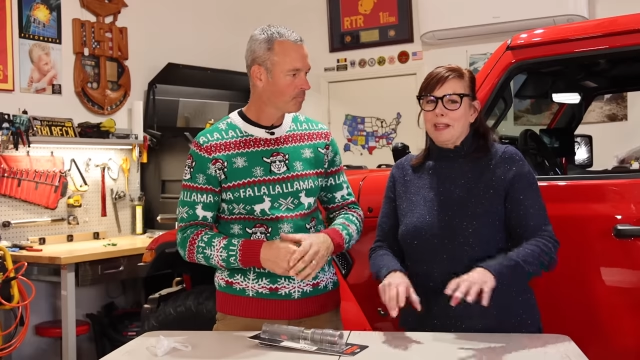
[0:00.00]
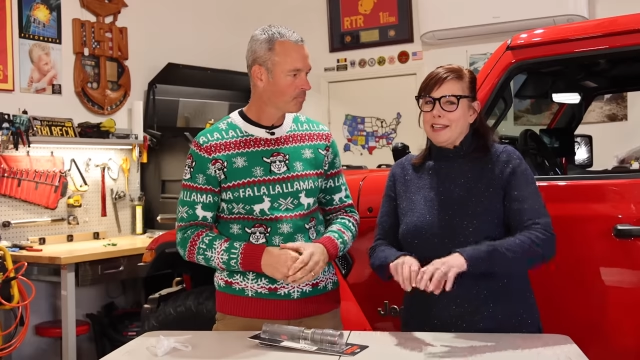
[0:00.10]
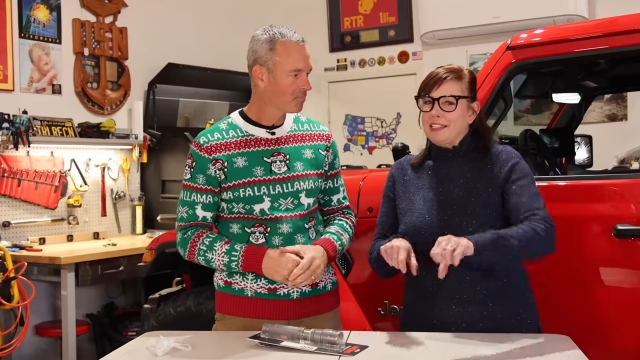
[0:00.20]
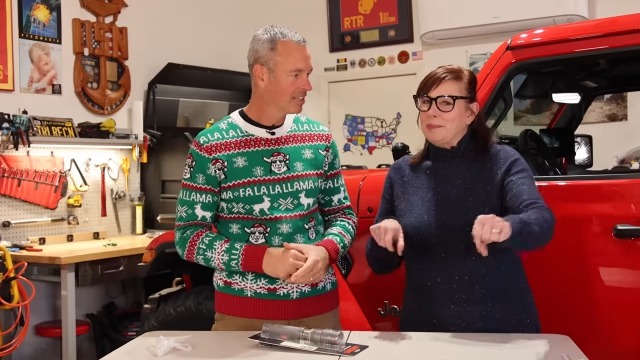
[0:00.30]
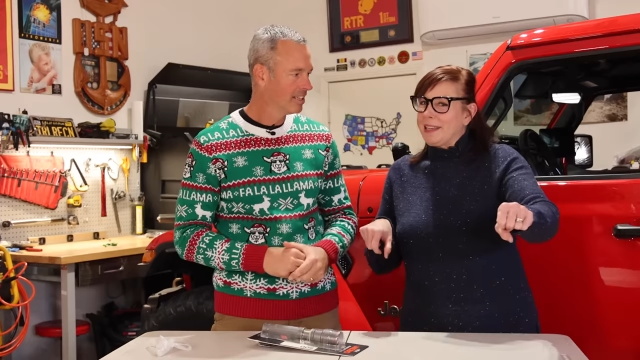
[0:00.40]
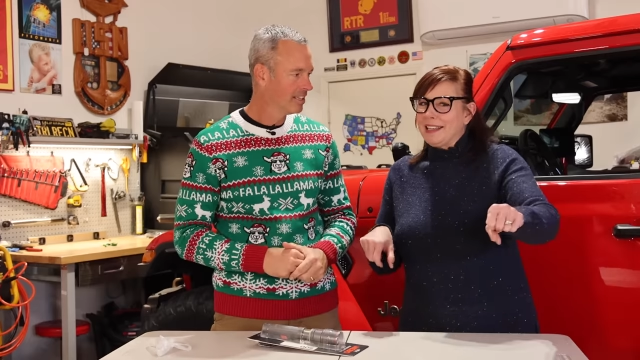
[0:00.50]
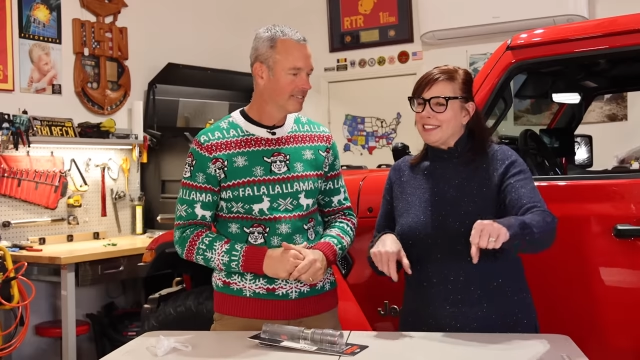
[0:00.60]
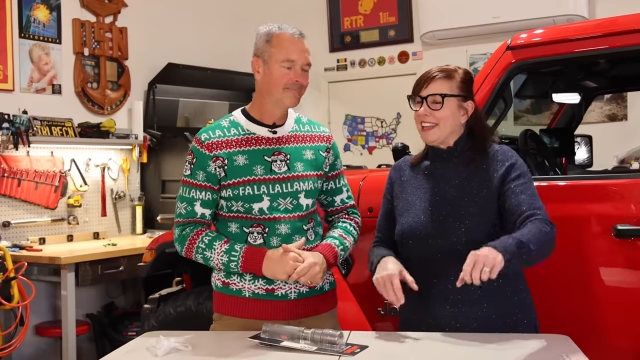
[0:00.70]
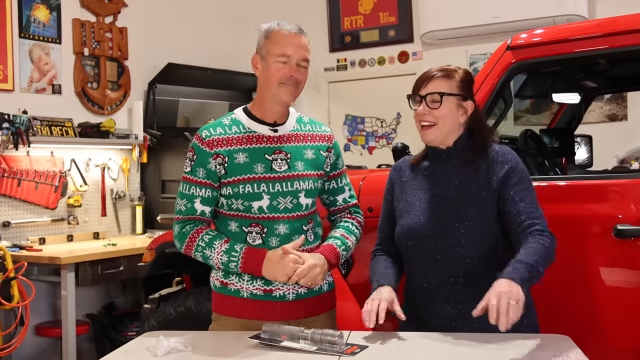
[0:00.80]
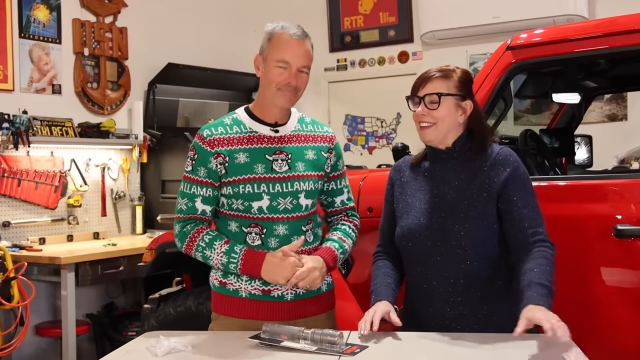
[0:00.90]
Speaker 1: blinds me
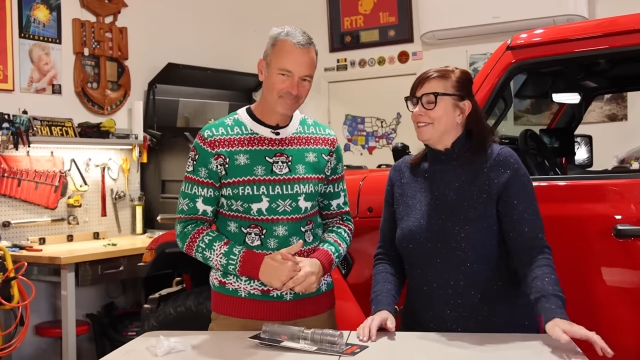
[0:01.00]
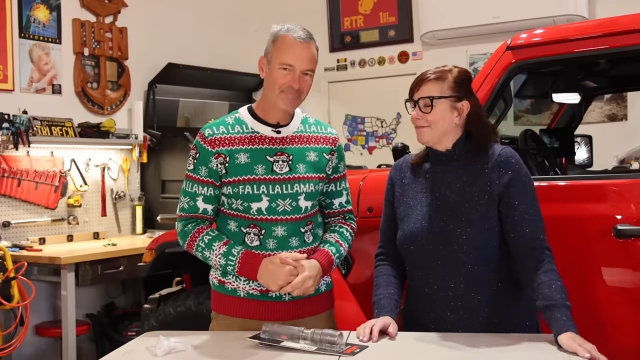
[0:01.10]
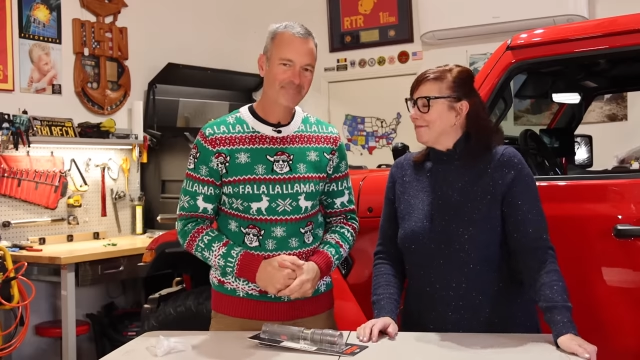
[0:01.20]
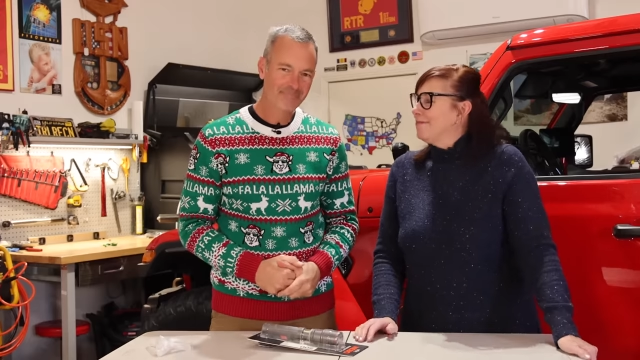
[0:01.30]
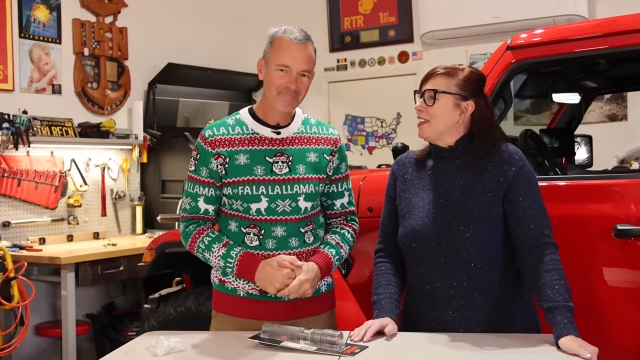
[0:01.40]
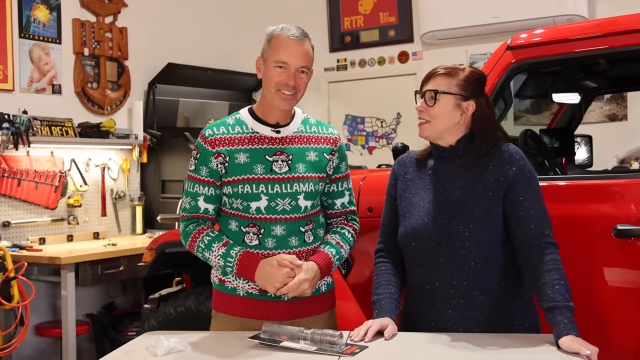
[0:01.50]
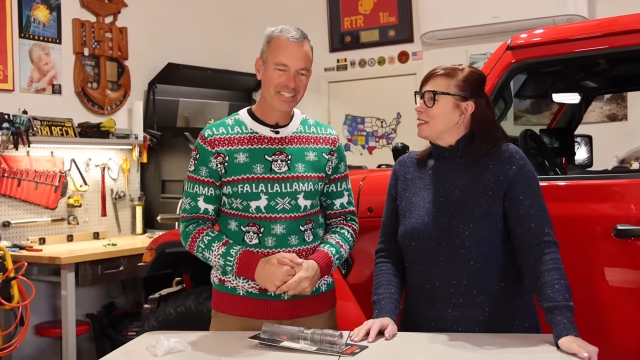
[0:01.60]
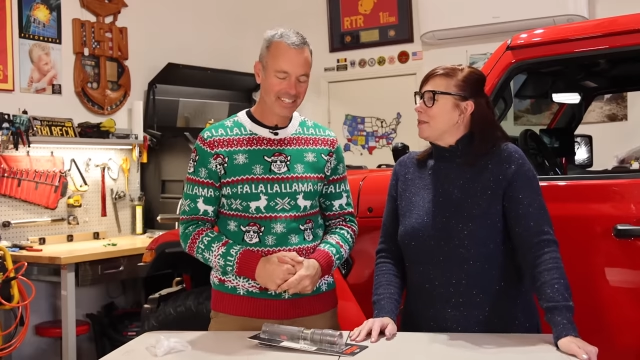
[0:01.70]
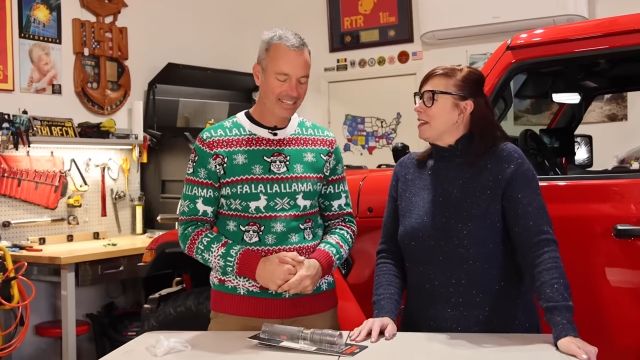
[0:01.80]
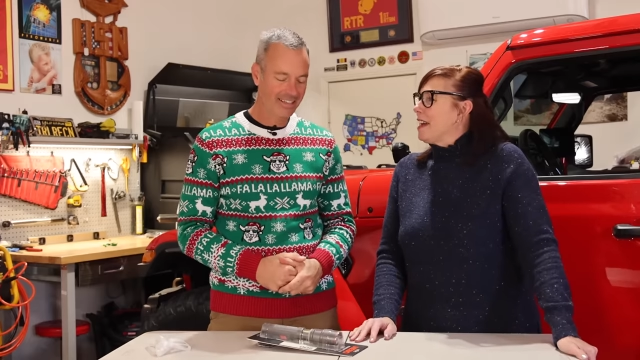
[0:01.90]
because I not
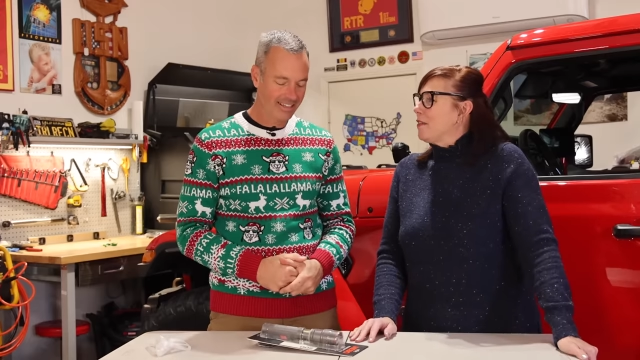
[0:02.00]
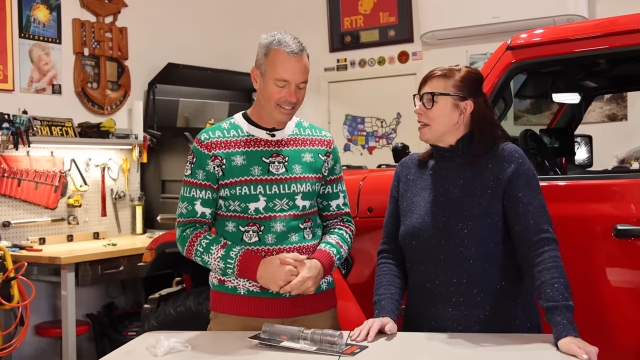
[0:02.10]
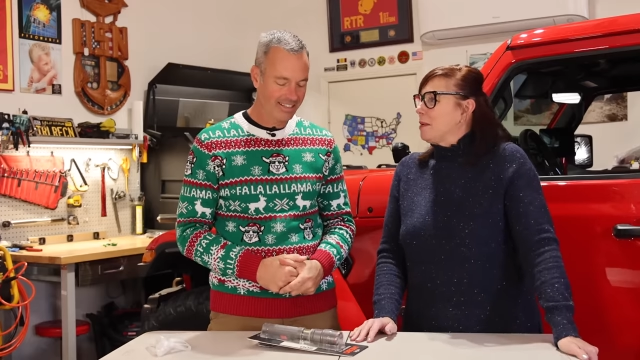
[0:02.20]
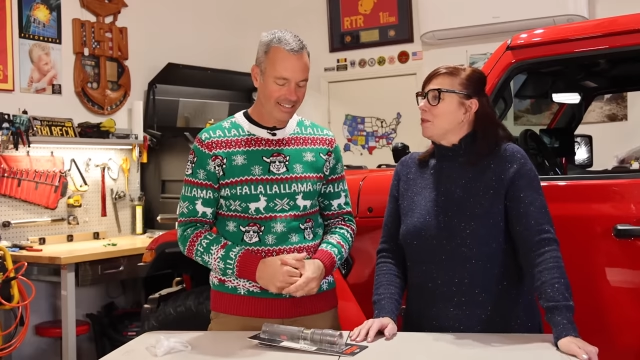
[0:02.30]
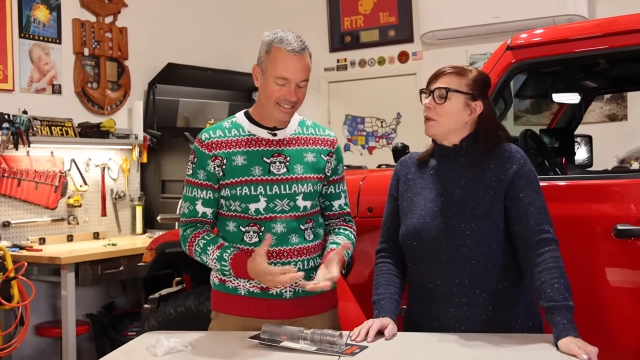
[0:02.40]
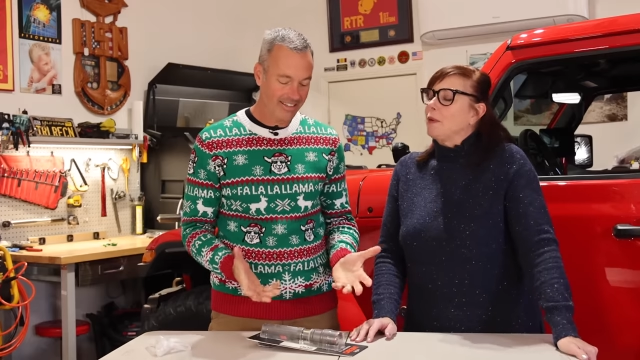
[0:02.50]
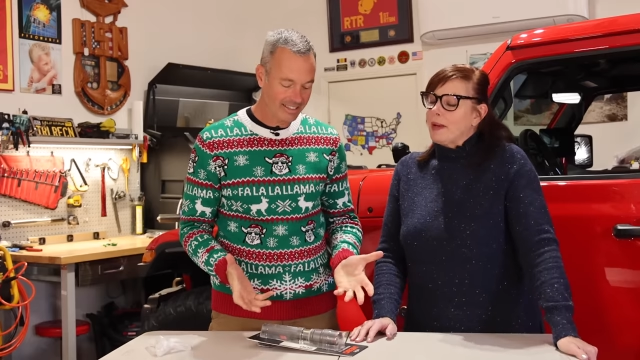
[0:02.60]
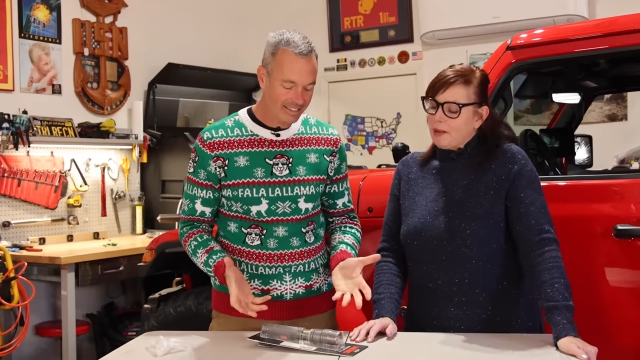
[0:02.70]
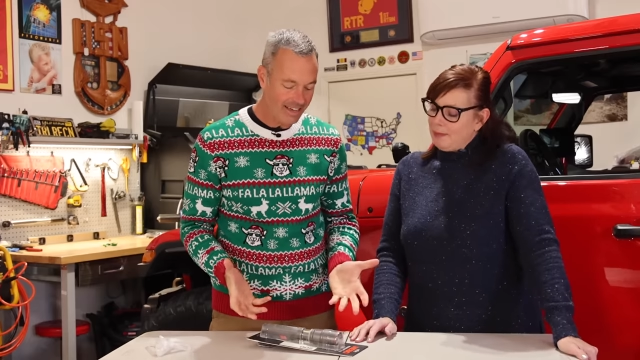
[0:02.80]
expect. I have it aimed the wrong way.